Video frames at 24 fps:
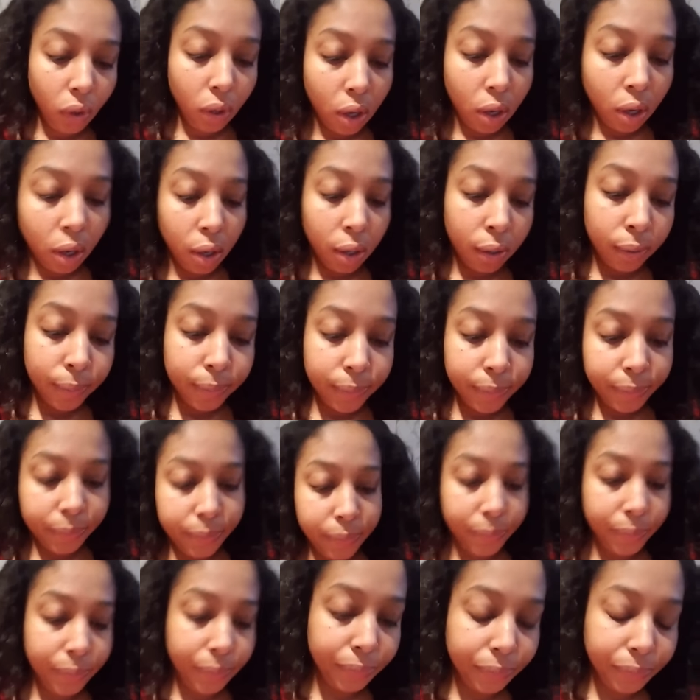Um,
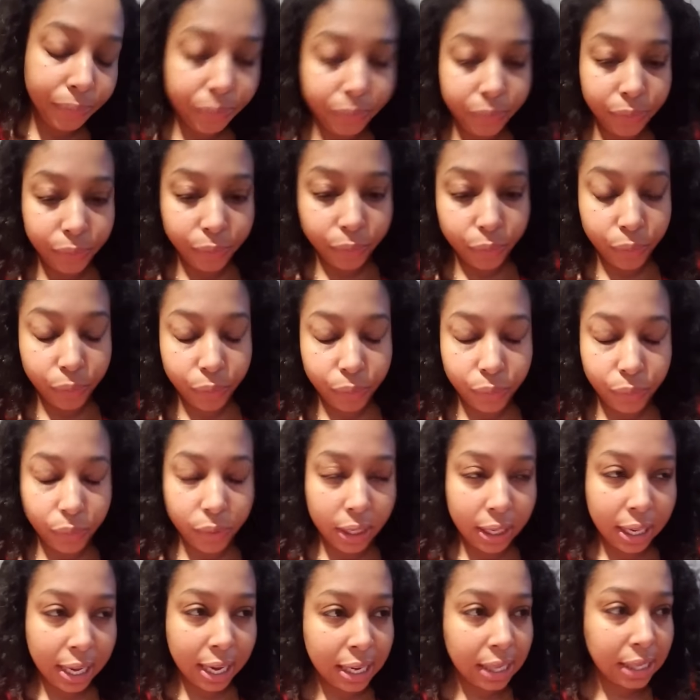
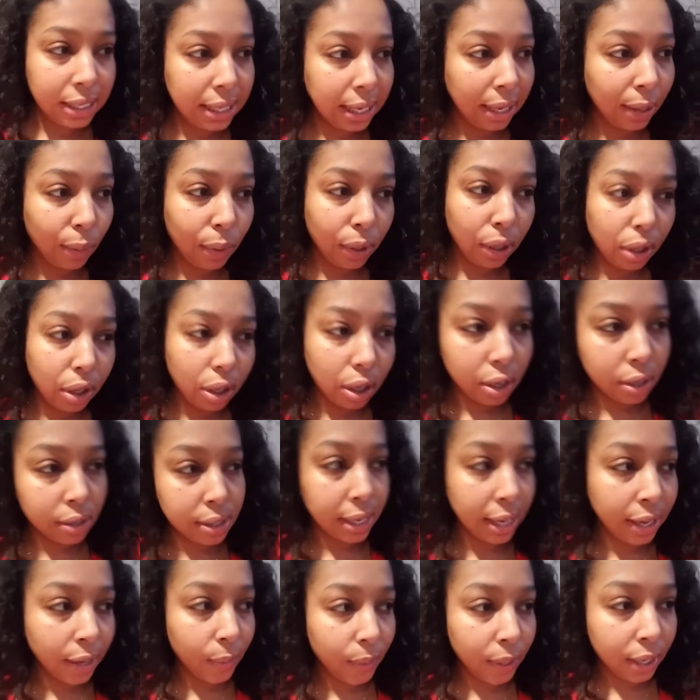the last thing I want to close
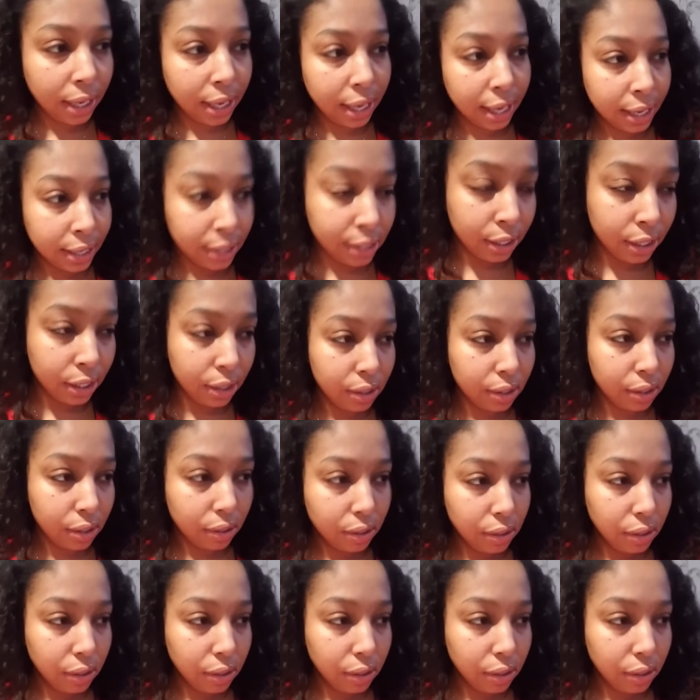out with y'all just